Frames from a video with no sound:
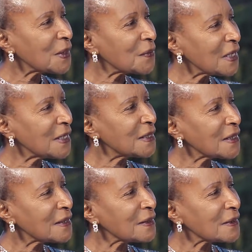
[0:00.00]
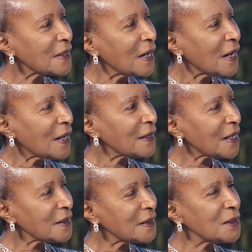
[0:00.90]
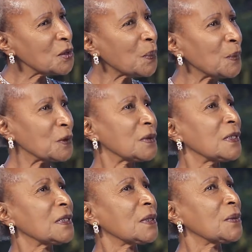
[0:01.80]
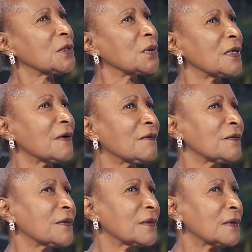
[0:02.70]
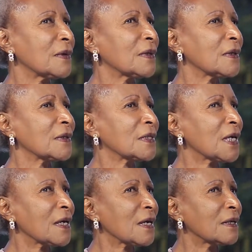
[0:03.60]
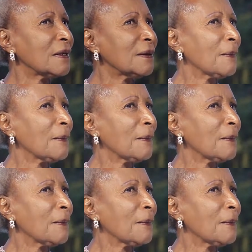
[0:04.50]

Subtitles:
We really didn't. And that is the opportunity we should have taken.